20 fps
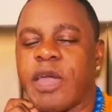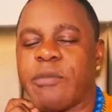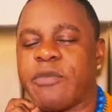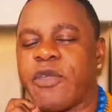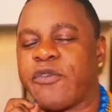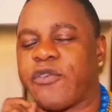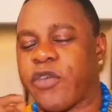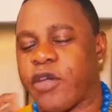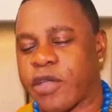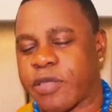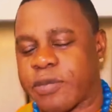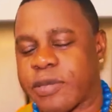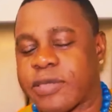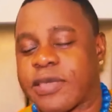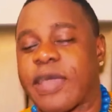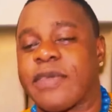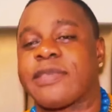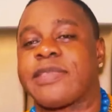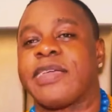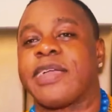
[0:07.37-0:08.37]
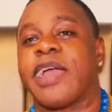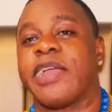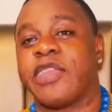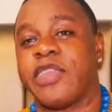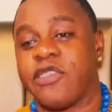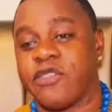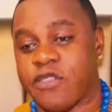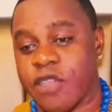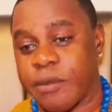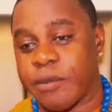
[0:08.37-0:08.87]
The first Mr. Sting and
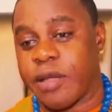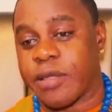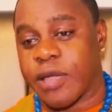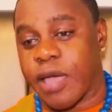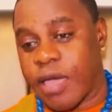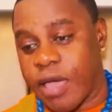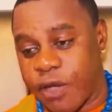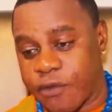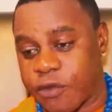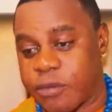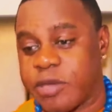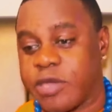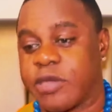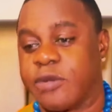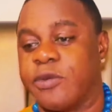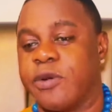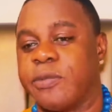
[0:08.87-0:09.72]
Ninja Man, because I have a big him up.